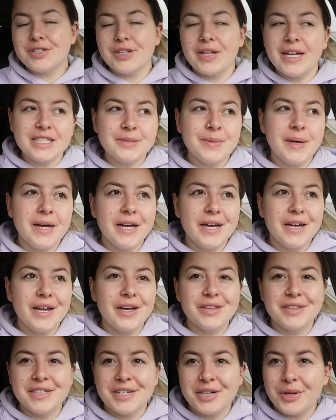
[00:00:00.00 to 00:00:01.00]
So that's
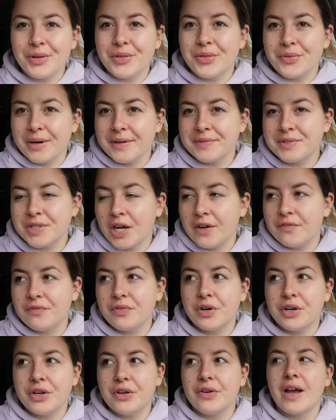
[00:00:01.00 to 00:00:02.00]
my little thrift haul
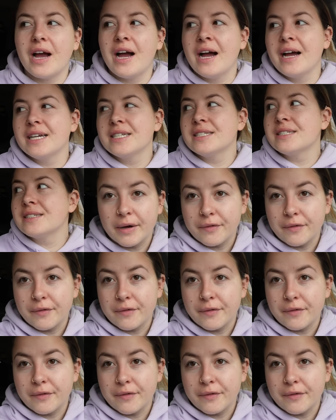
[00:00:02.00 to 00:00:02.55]
for you guys.